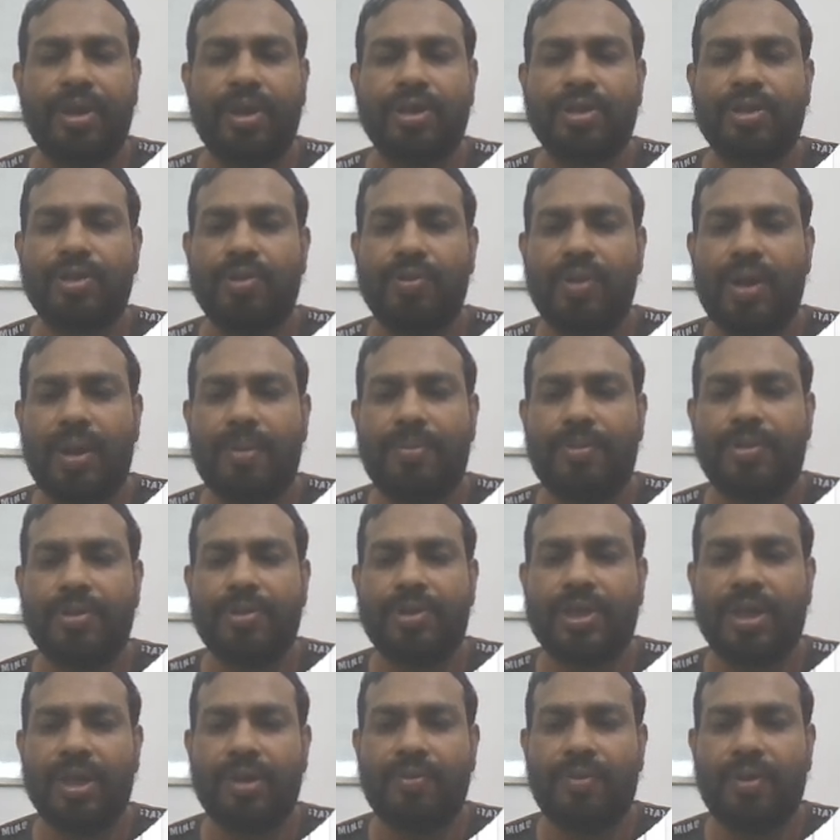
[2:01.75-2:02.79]
So you'll have to
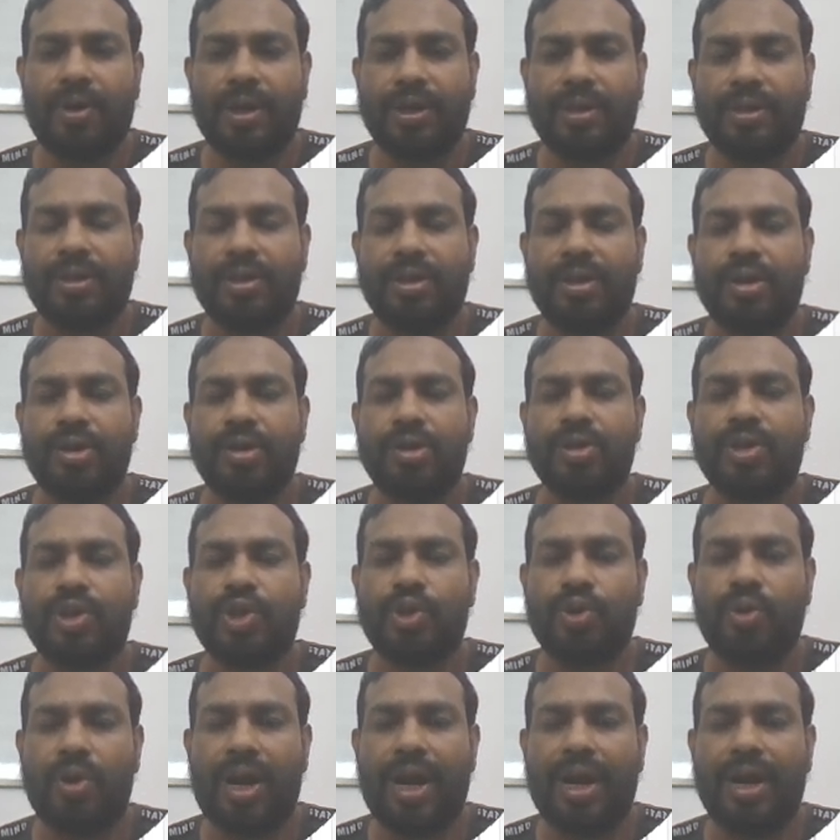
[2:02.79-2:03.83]
say what?
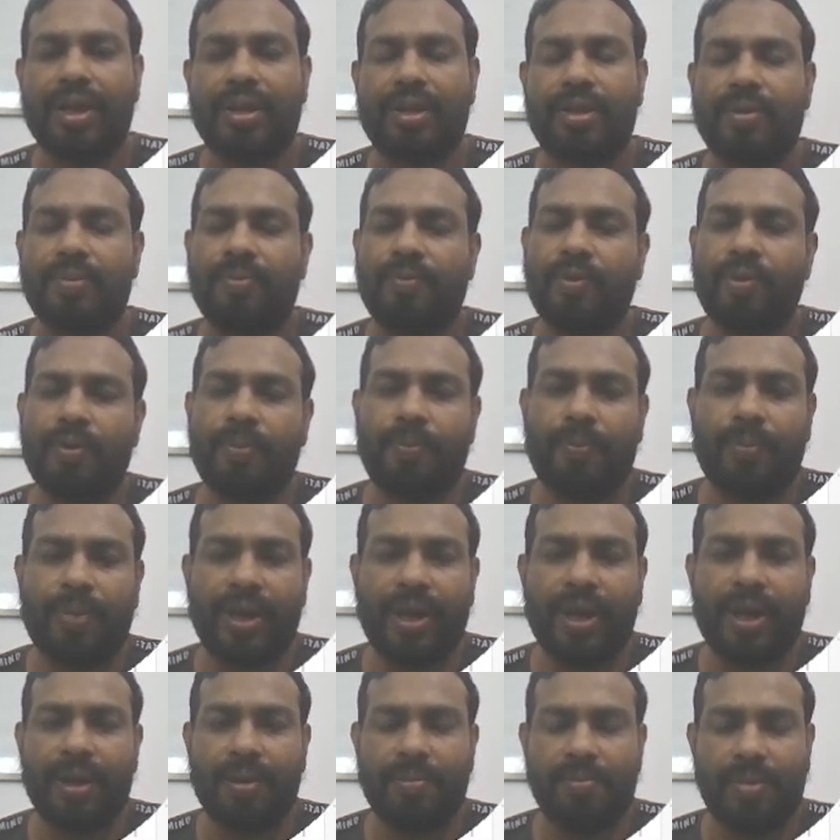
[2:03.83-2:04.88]
Saat for
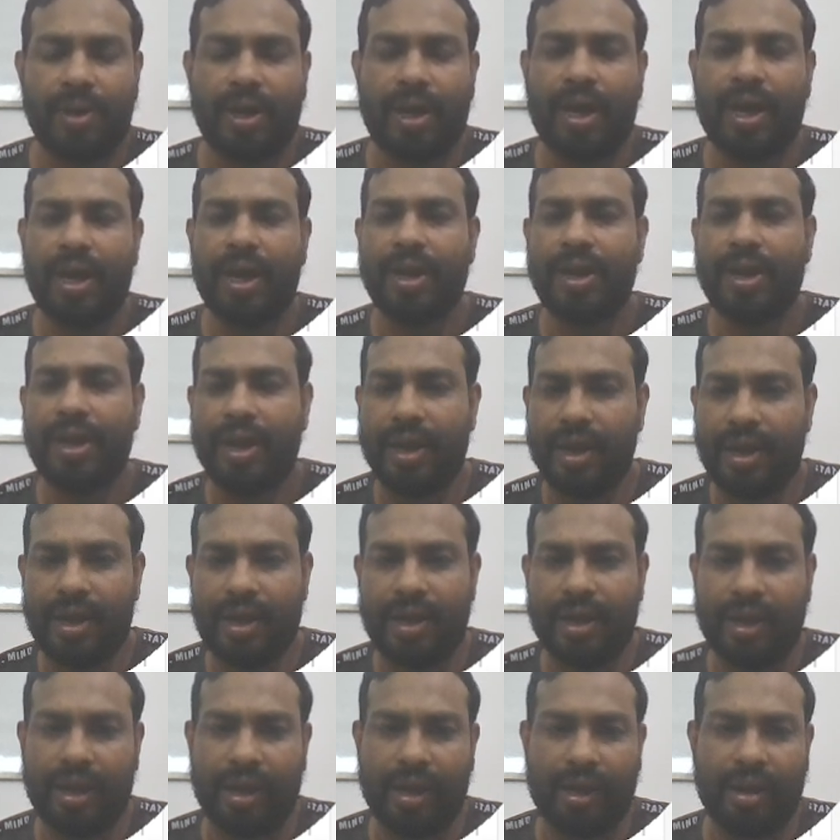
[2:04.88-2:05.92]
pm and
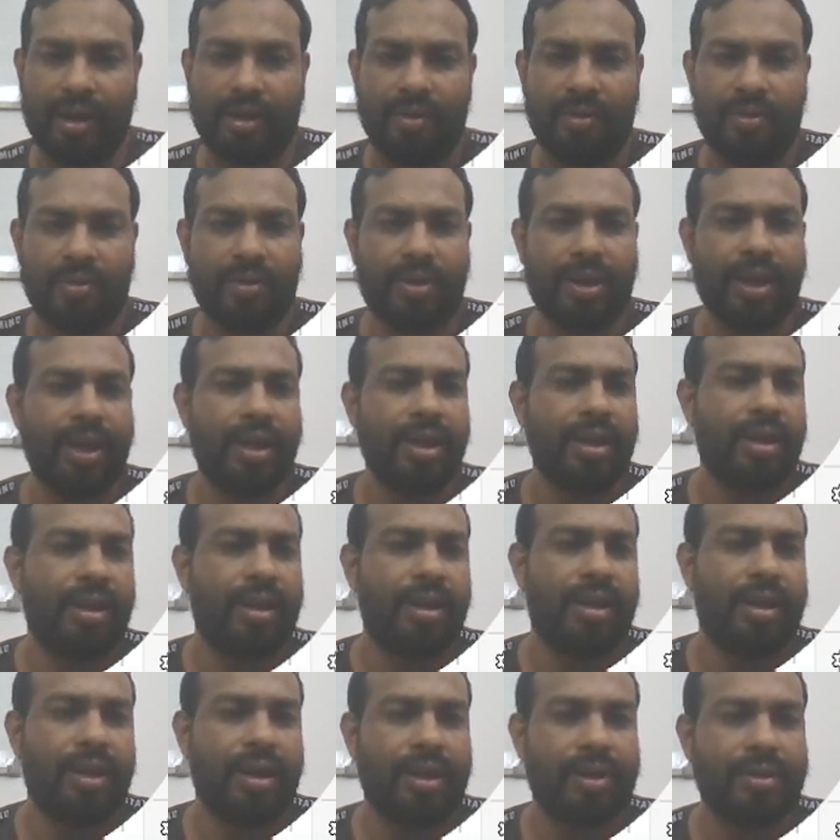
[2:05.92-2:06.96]
ikki. Okay,
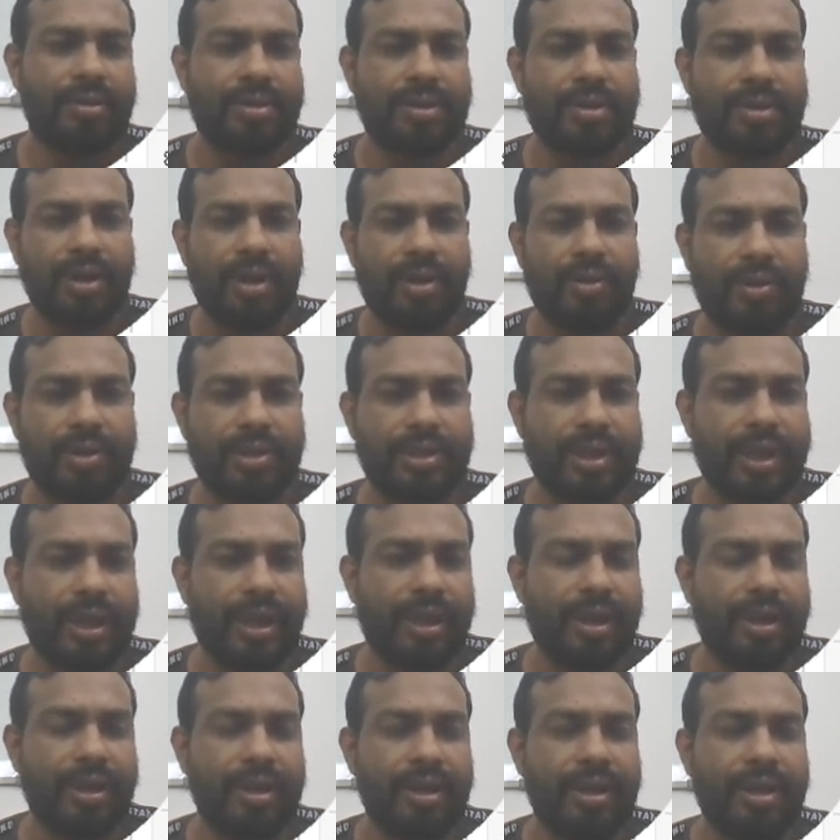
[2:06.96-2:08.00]
like it's you are
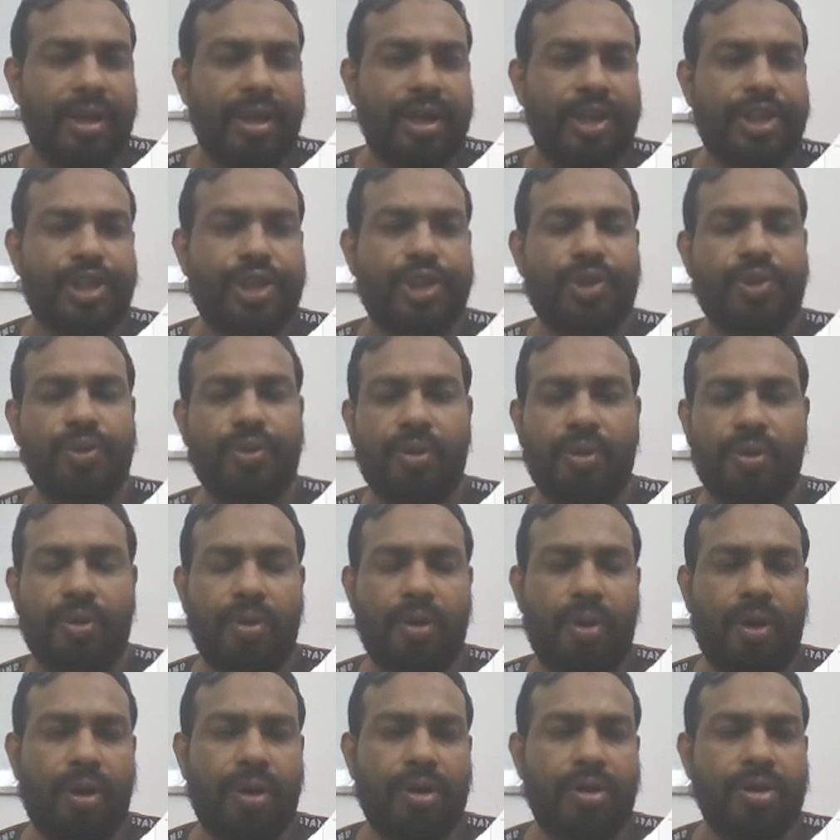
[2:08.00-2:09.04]
saying it's 2
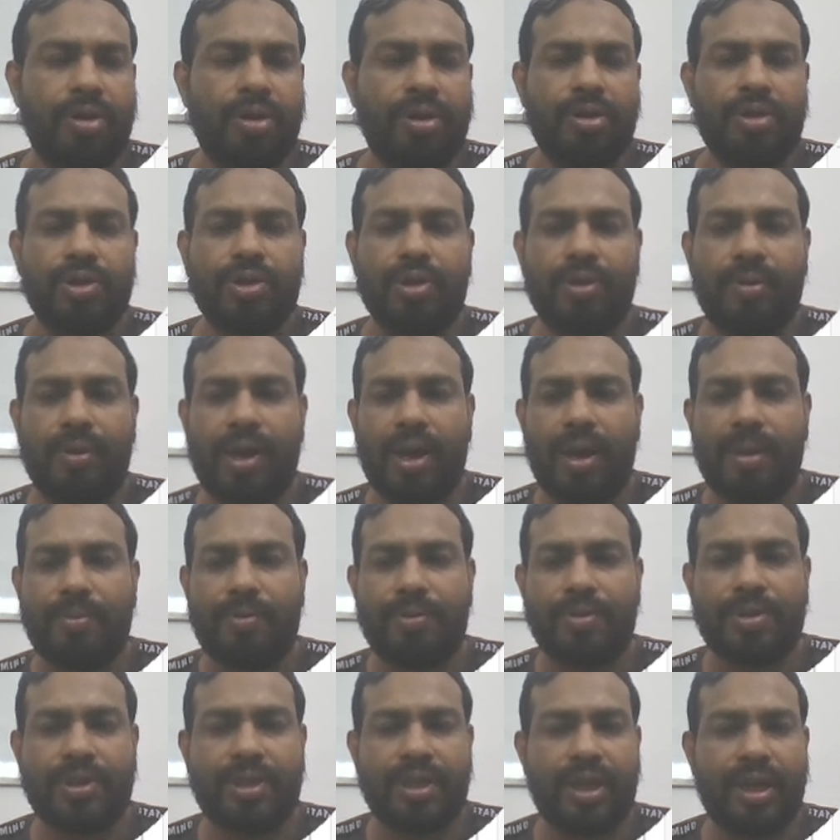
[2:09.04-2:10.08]
o'clock. So you'll have
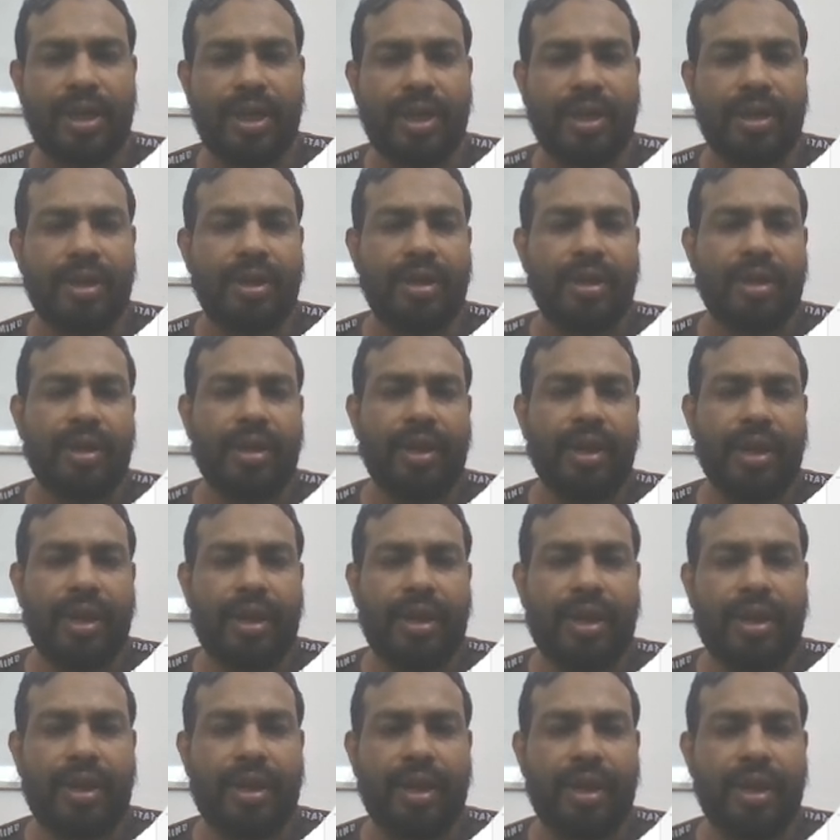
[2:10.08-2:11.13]
to say
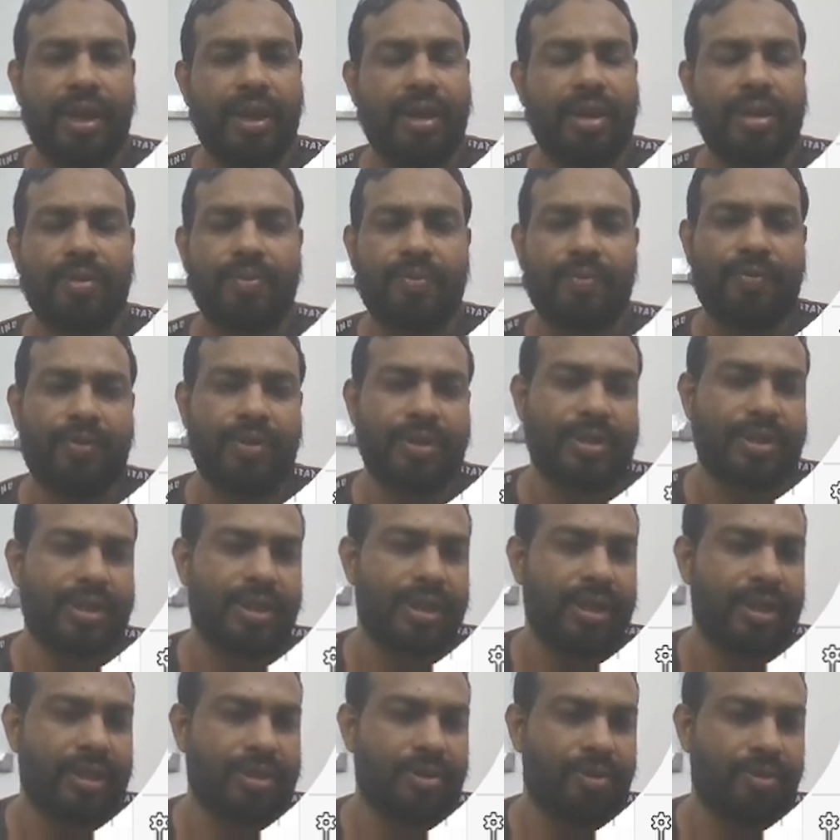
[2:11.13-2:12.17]
ikki
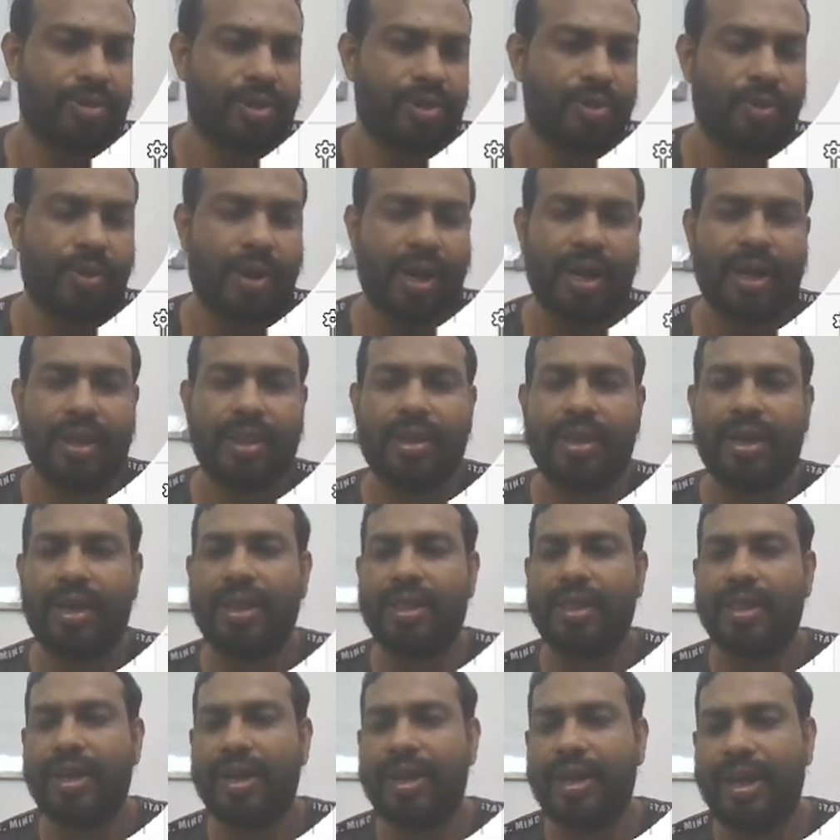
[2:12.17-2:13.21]
firstly, saat
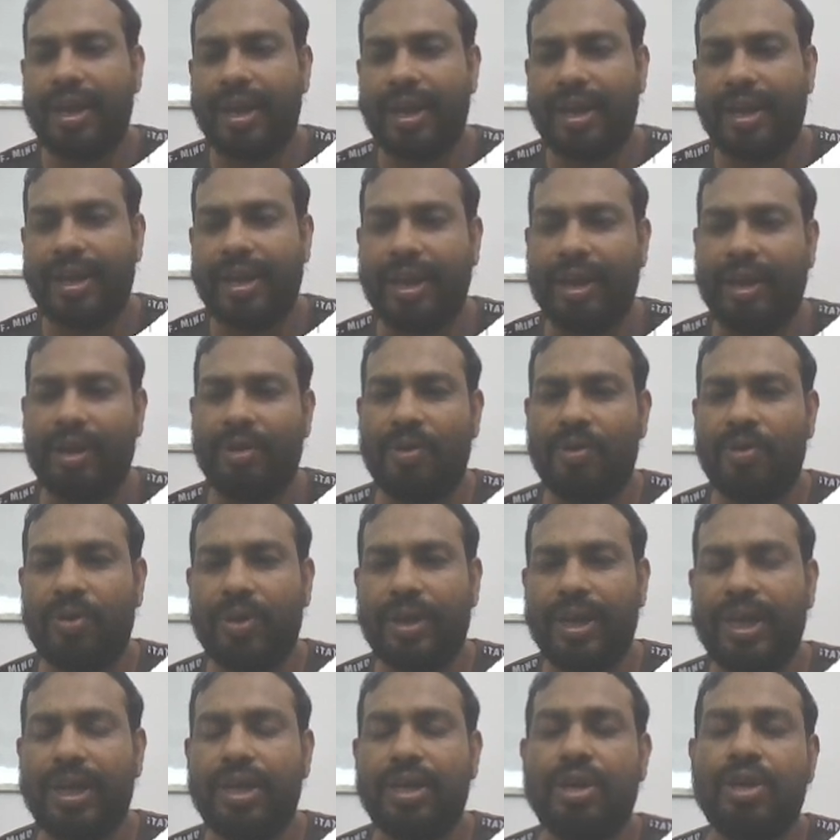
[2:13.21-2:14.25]
and then ikki.
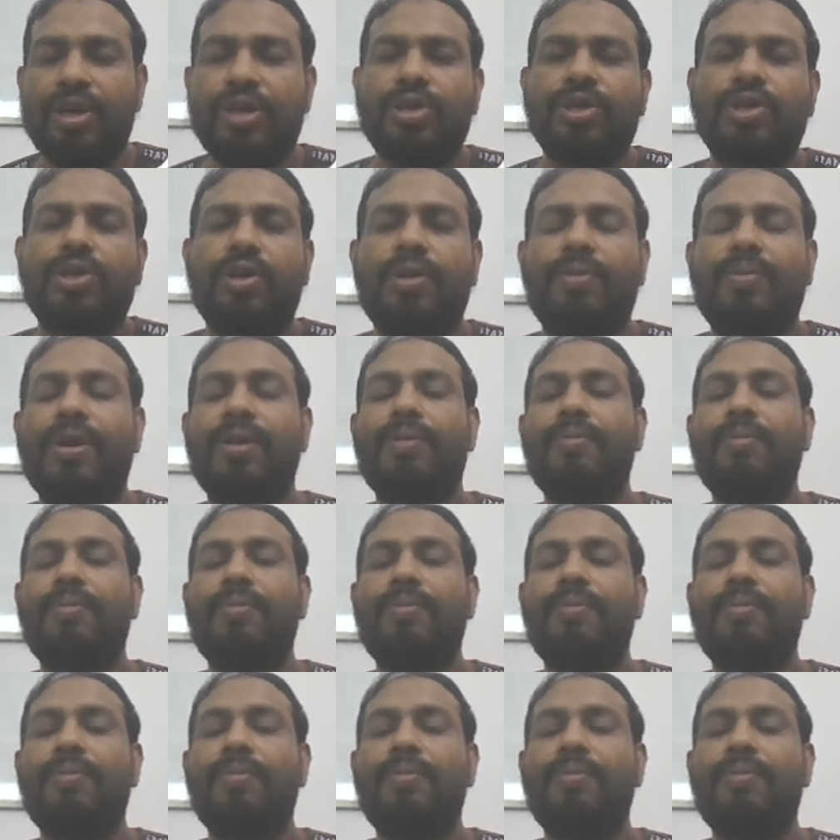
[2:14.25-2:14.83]
Okay, so it will